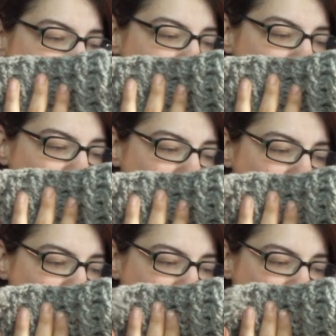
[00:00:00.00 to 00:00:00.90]
eight and a
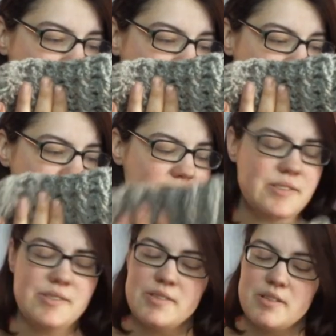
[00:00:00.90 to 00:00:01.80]
half, nine
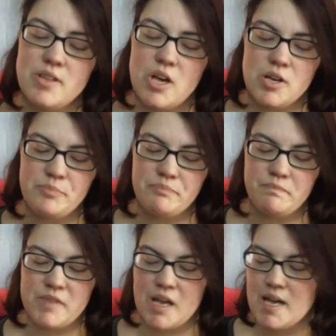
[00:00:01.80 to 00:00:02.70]
inches long.
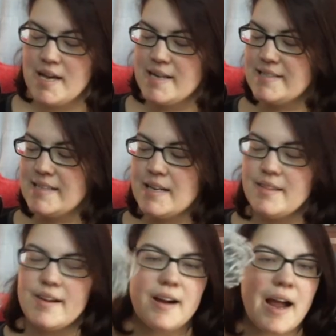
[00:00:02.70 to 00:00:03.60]
It's getting
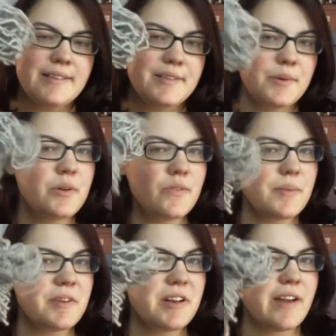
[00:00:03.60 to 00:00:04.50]
there. I don't know if
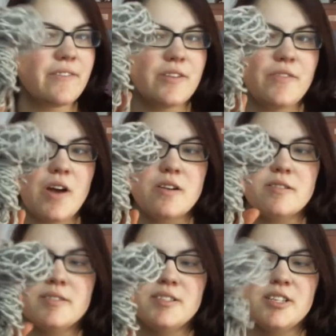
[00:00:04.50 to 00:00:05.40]
I'm going to have enough yarn
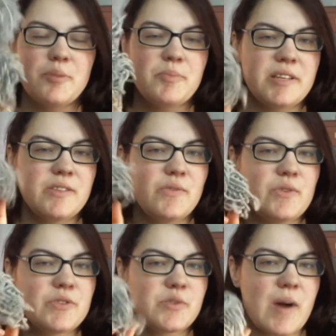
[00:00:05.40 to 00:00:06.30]
to complete the
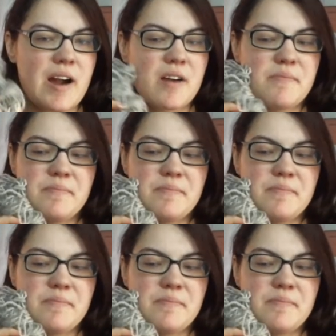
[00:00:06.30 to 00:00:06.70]
full square.